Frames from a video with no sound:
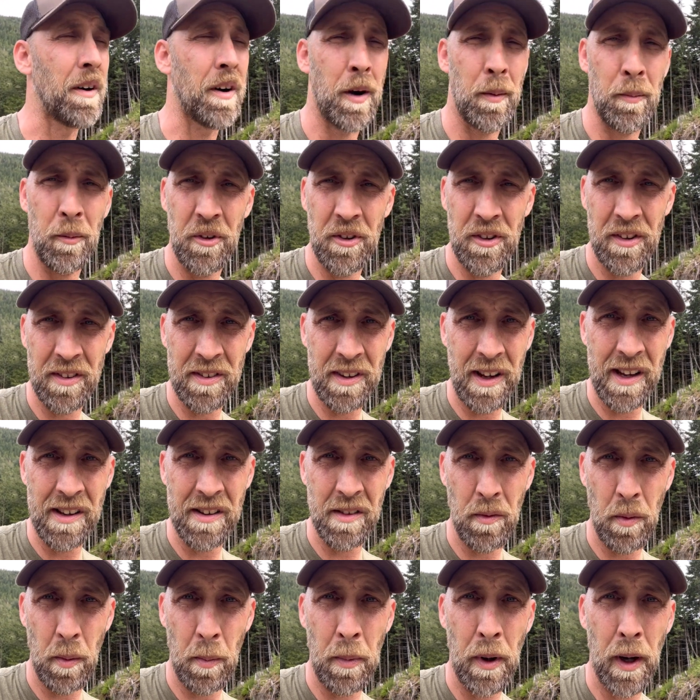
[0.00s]
almost the size
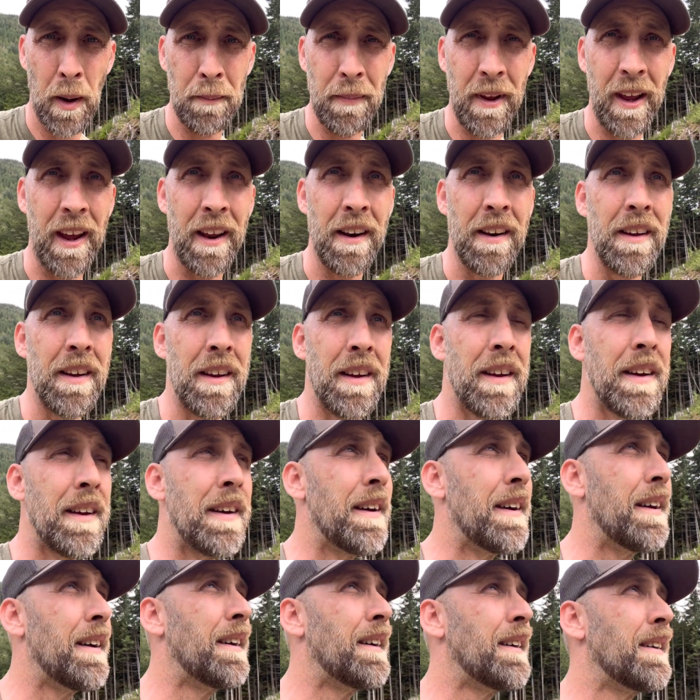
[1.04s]
of a pop can.
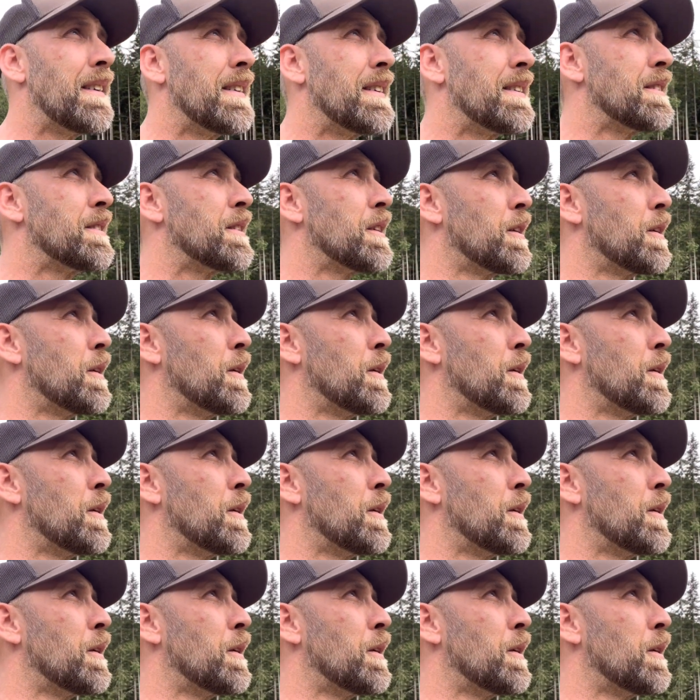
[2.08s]
So